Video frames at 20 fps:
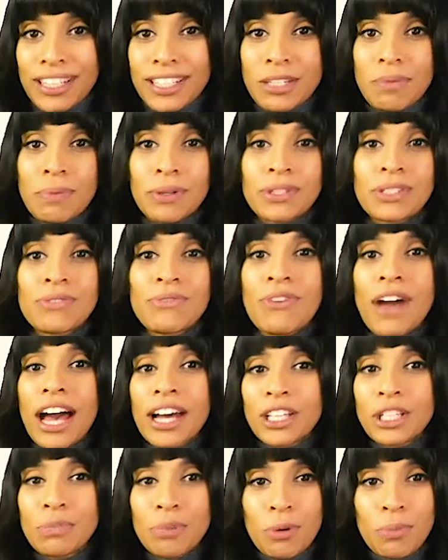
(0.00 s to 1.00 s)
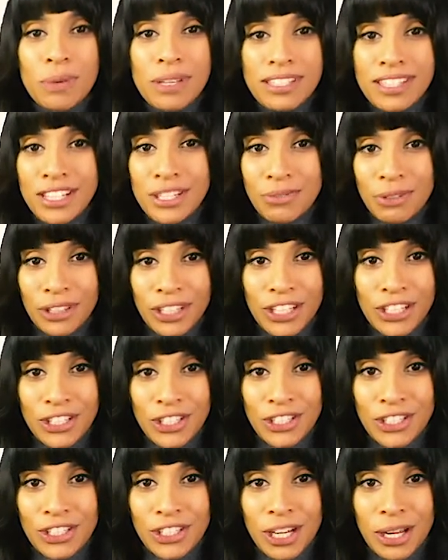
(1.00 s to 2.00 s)
to build valuable business
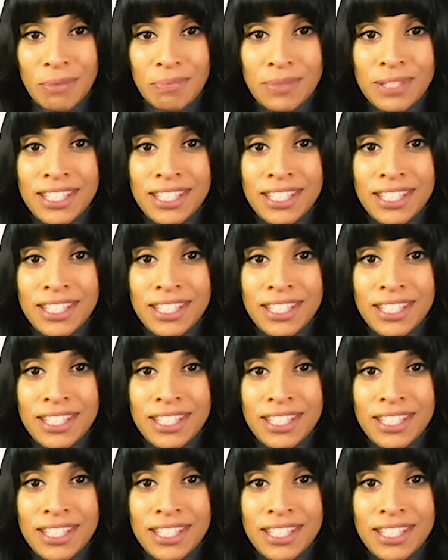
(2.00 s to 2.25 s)
relationships